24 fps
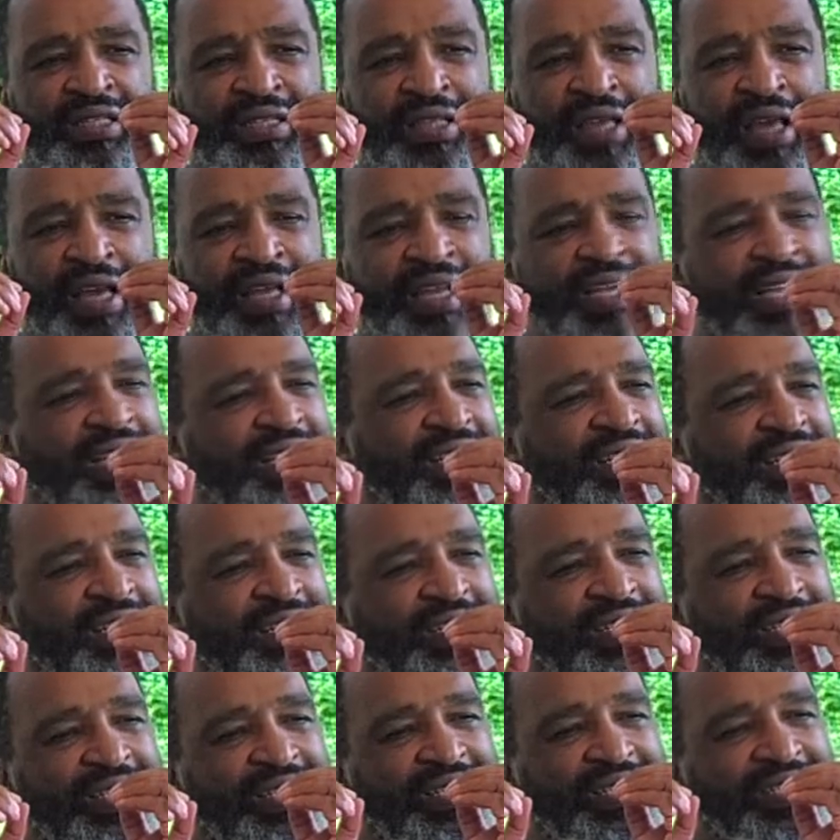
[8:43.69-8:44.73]
And
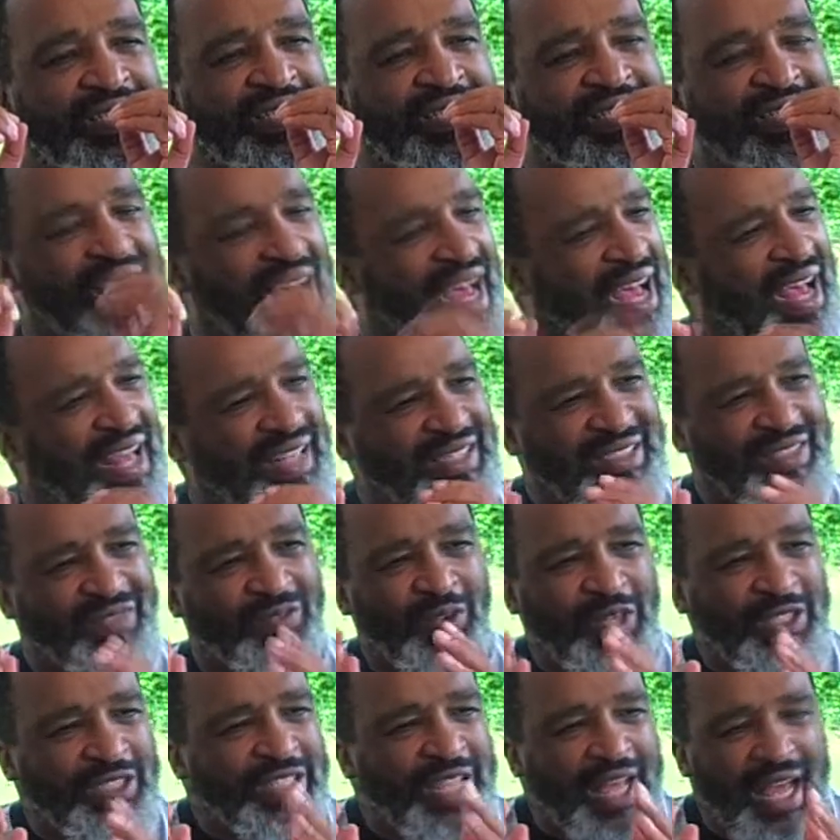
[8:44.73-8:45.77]
God
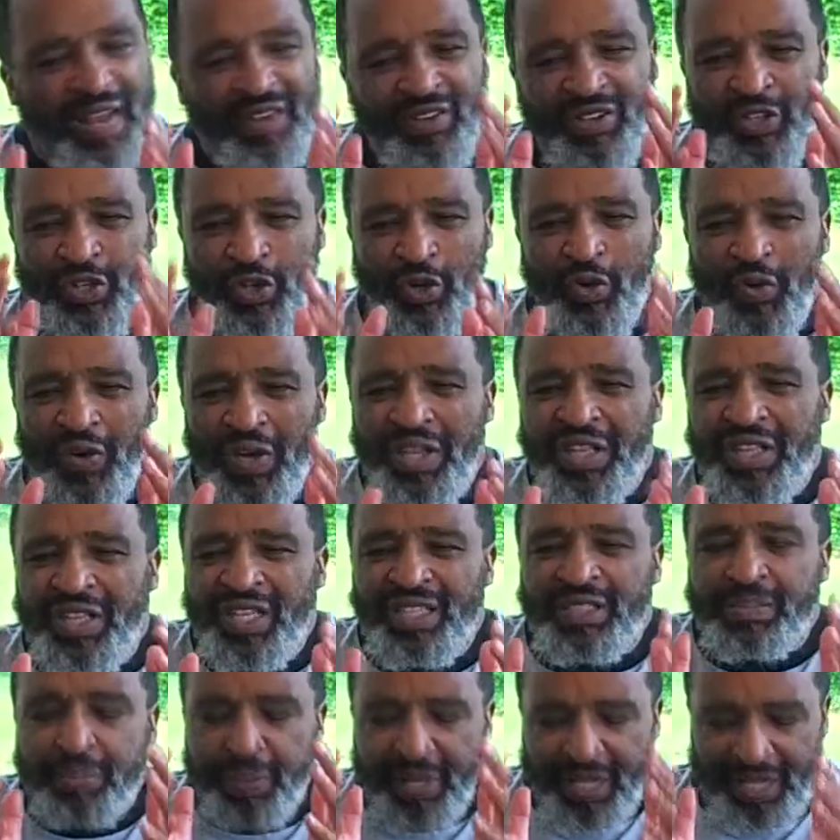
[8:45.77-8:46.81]
was not doing
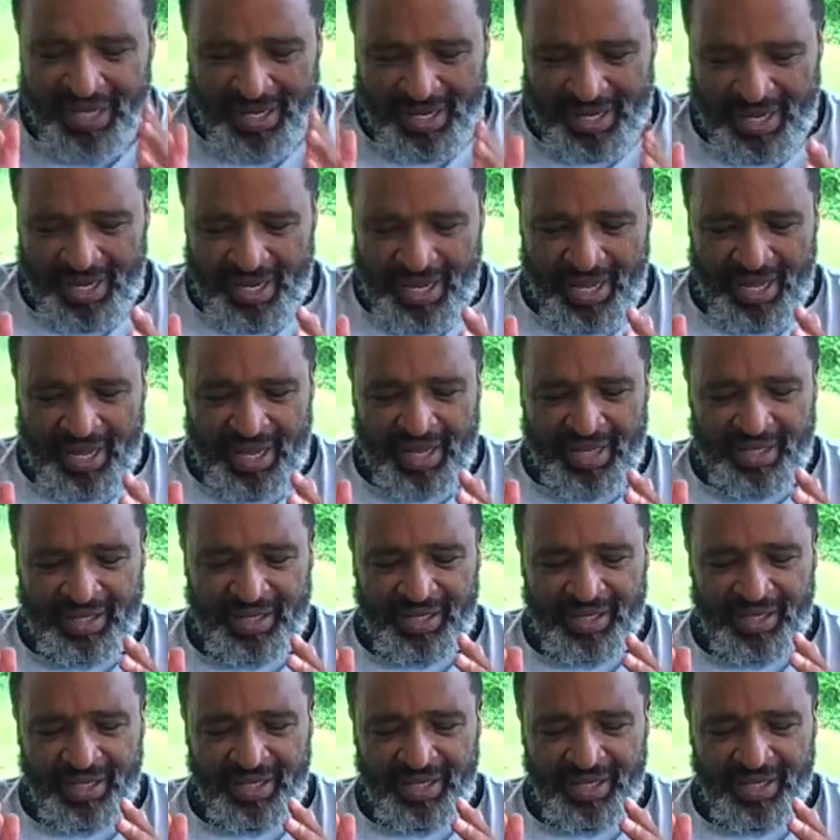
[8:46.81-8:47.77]
this because